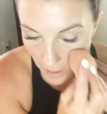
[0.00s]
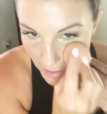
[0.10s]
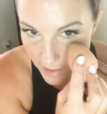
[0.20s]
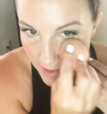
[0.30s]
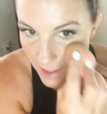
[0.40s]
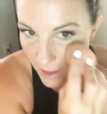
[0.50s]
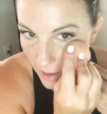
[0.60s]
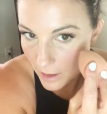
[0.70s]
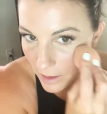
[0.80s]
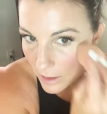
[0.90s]
This is it.
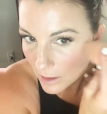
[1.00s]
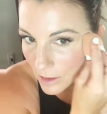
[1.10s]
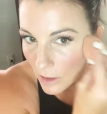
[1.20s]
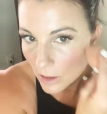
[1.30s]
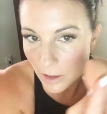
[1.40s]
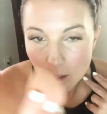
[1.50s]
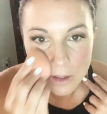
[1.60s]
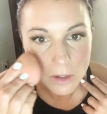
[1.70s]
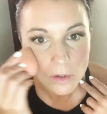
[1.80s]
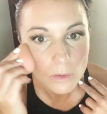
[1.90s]

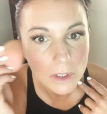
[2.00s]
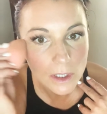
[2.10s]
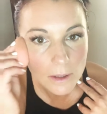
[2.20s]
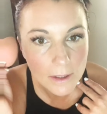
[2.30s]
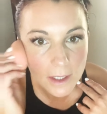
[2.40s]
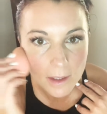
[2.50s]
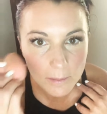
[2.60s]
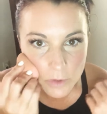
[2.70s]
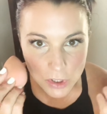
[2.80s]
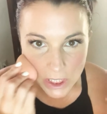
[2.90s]

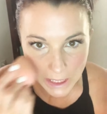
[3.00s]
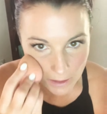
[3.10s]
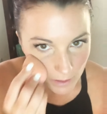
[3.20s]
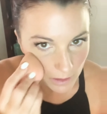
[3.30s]
OMG.